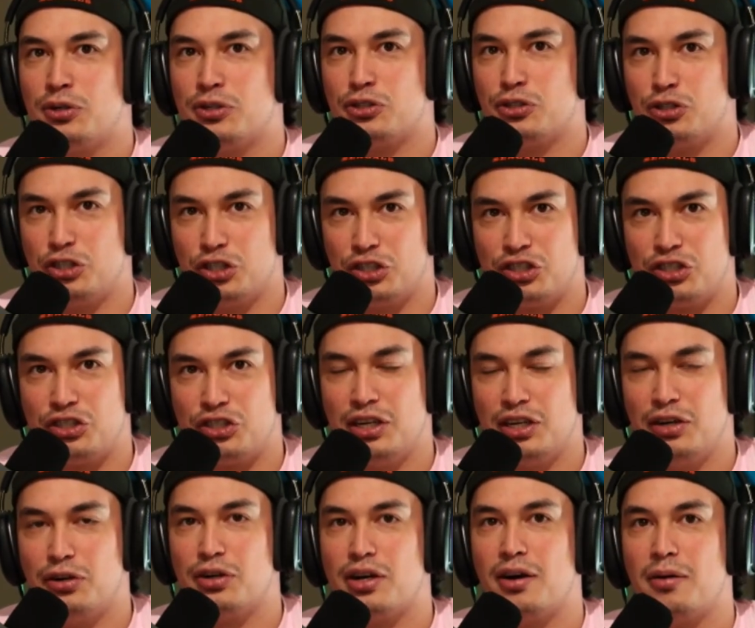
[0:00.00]
are just
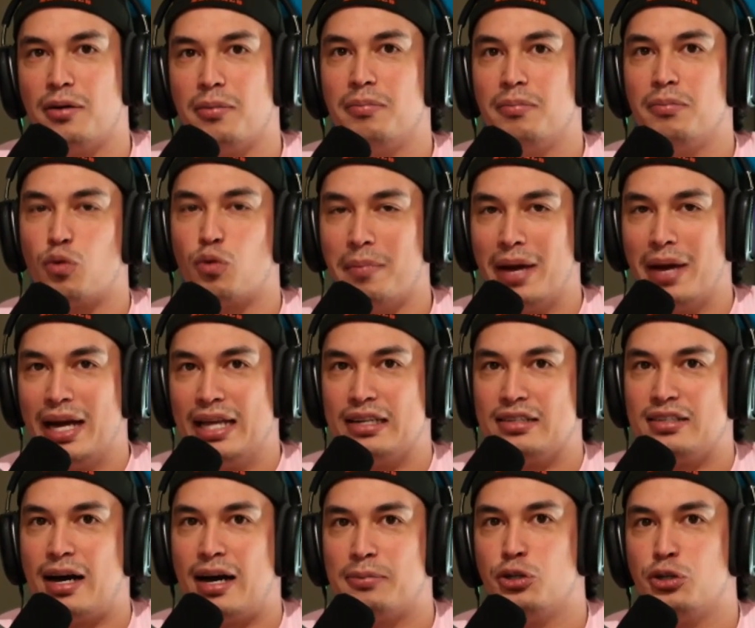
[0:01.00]
still going to remain the
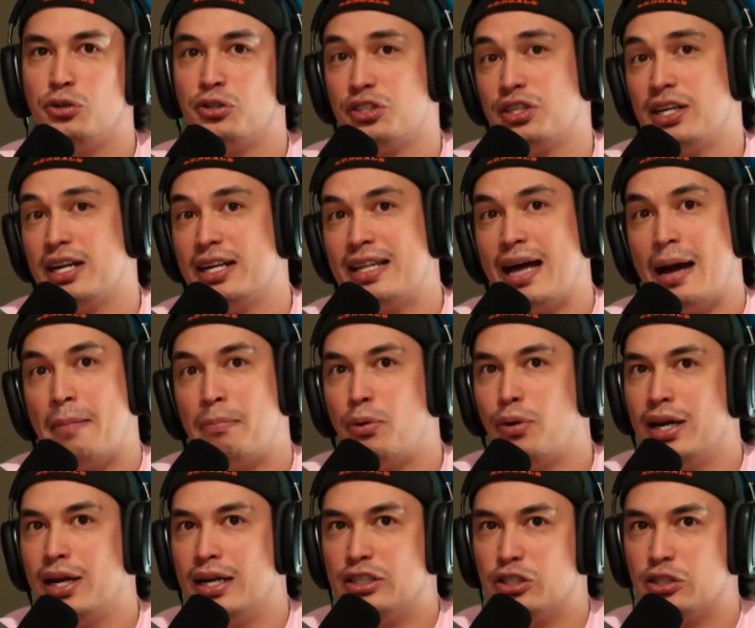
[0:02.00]
top shooters, and at that
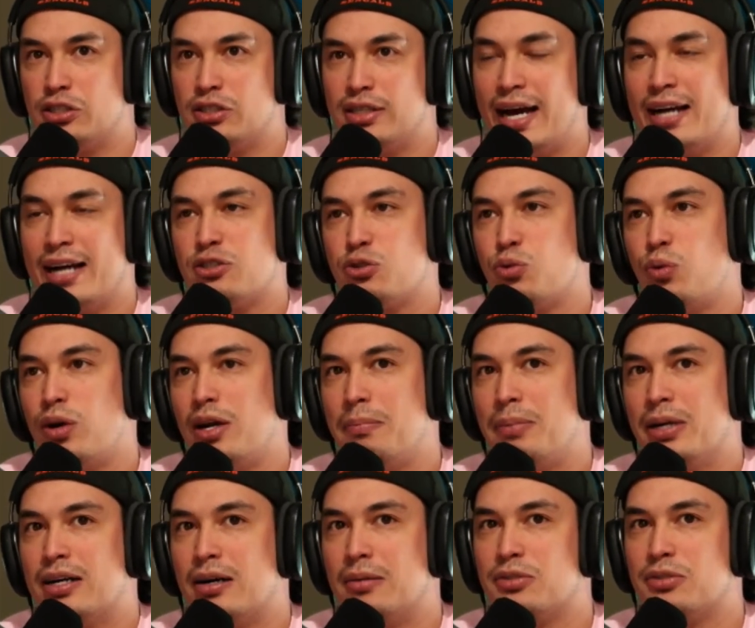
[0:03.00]
point that's when it
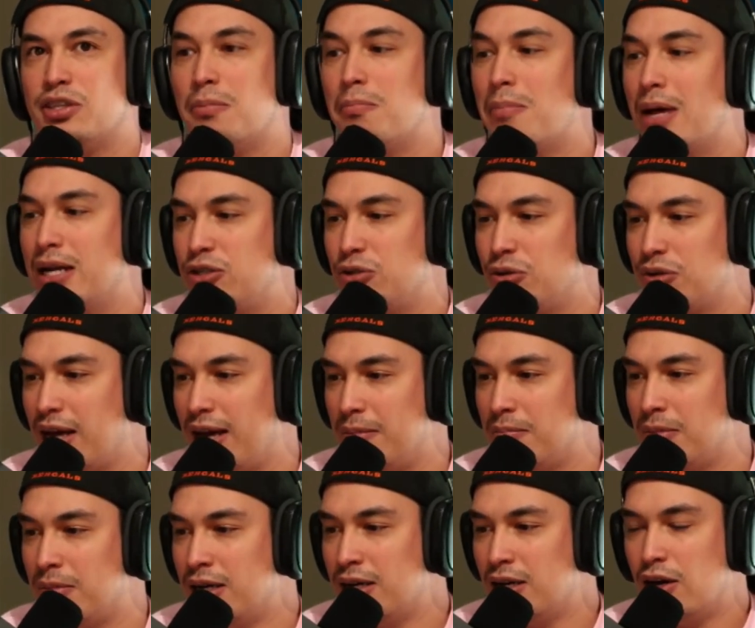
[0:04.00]
becomes the mental game.
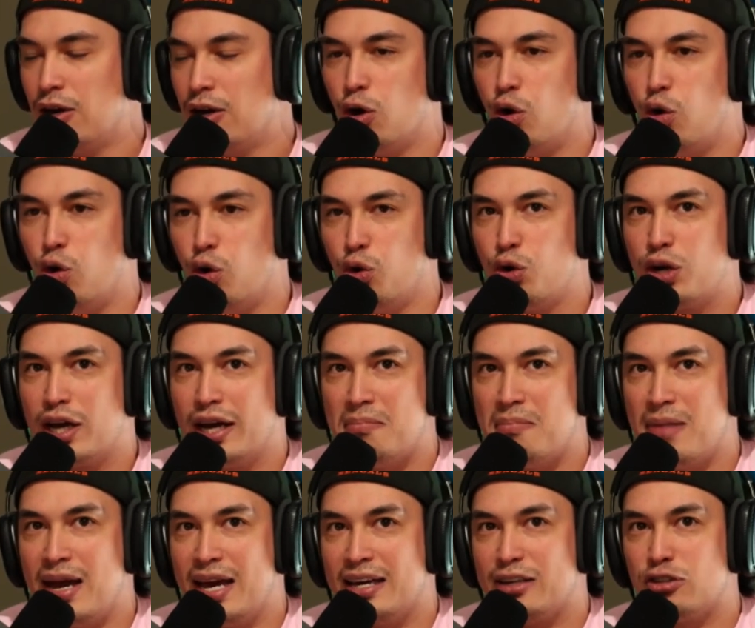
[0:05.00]
Mm-hmm. Who can
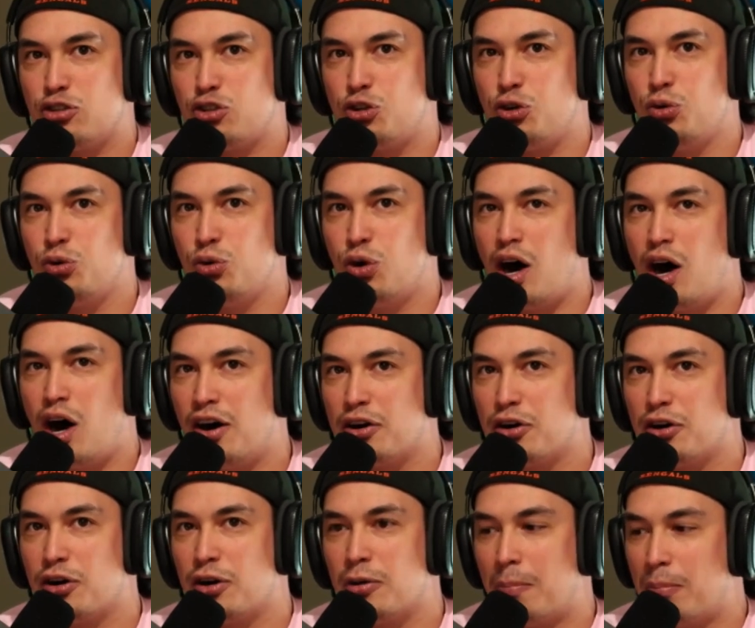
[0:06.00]
make
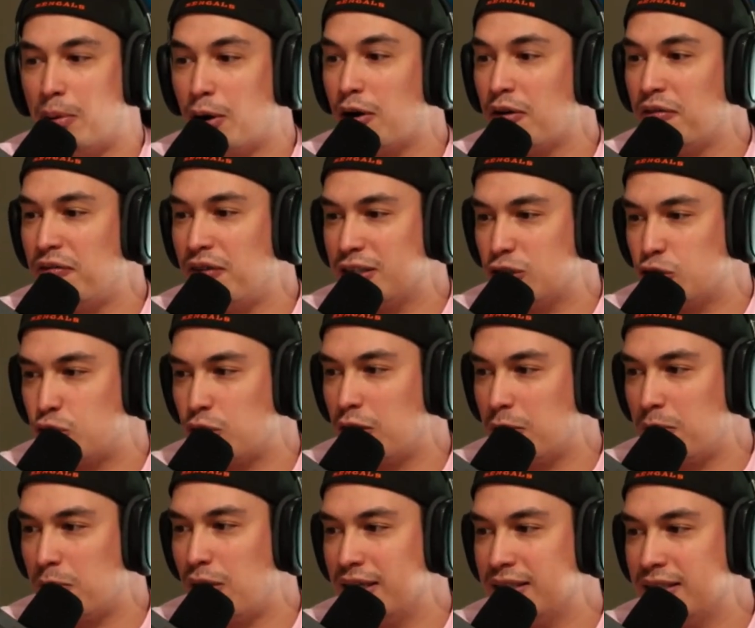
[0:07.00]
200 perfect trigger
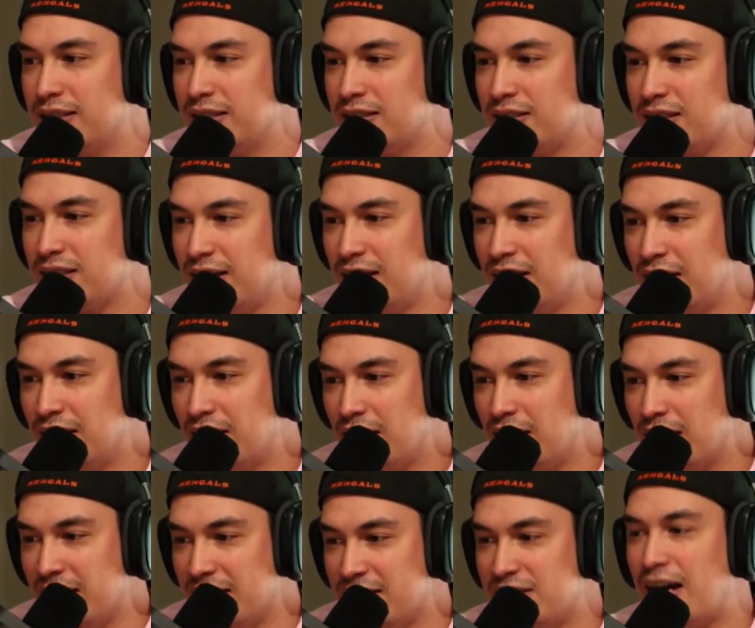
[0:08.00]
presses
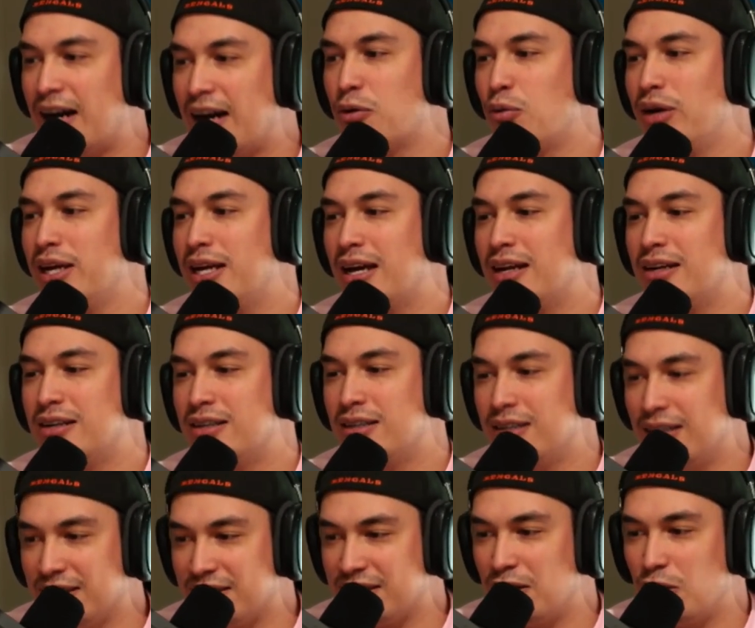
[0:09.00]
the entire weekend
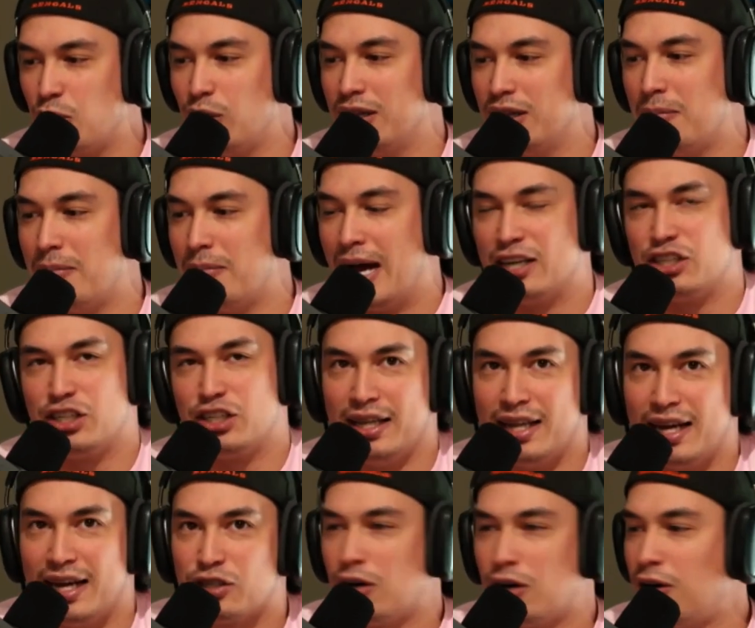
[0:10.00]
is going to win the match, and
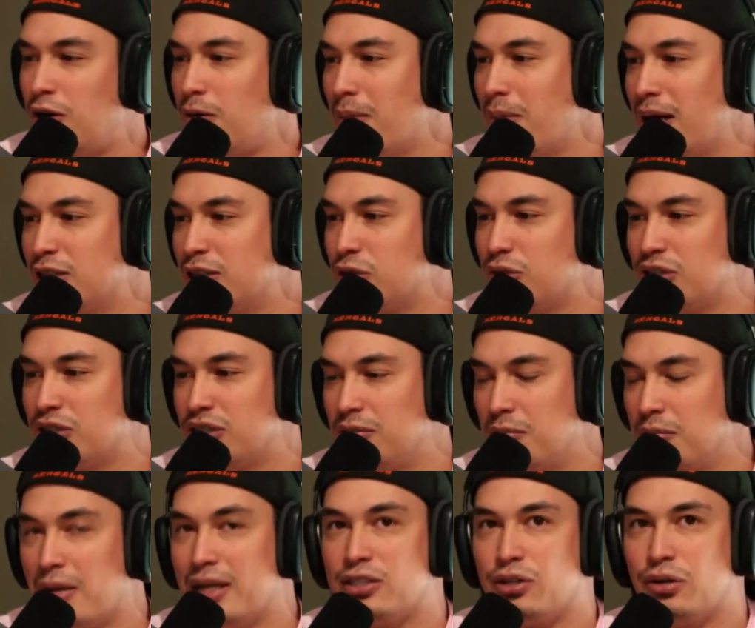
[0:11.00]
that's all mental
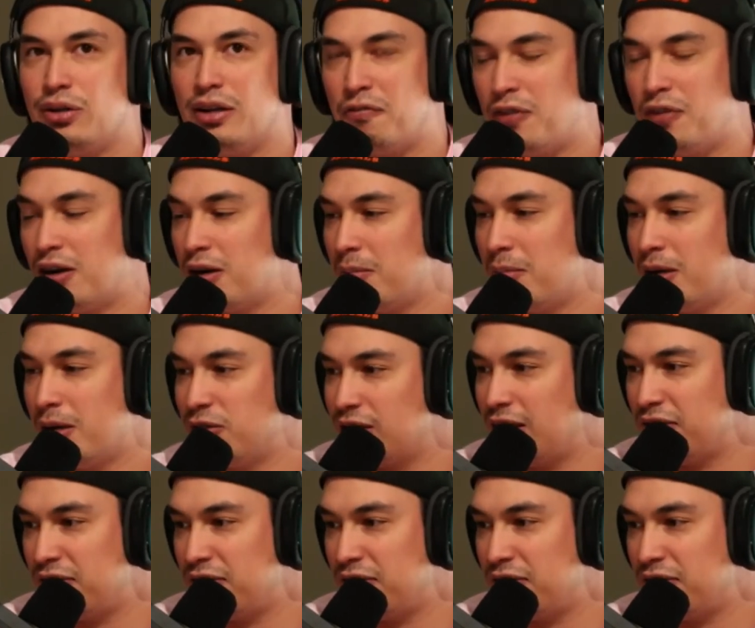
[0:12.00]
and fundamental stuff.